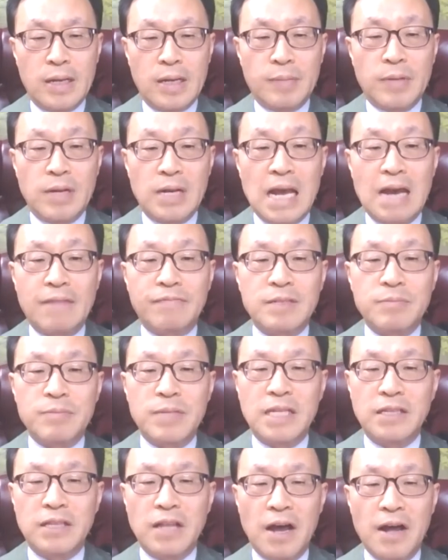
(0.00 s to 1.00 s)
but left
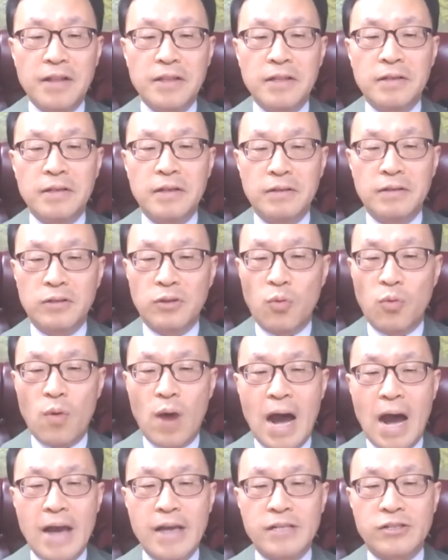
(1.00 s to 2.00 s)
me none the
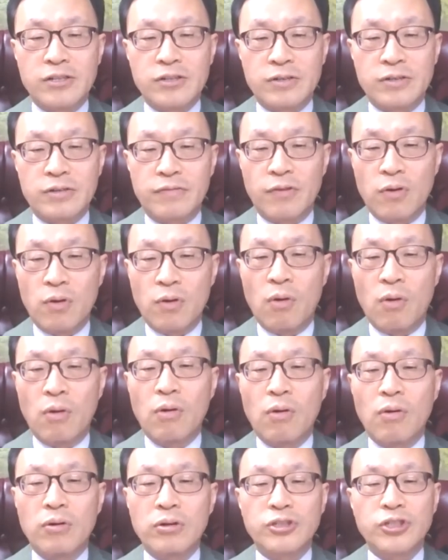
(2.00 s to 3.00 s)
wiser for
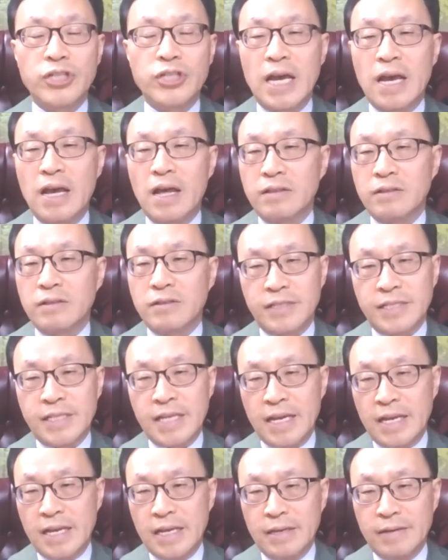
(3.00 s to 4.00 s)
all she had to
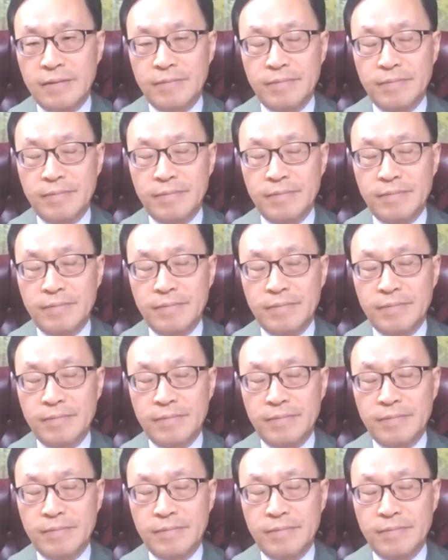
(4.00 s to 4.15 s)
say.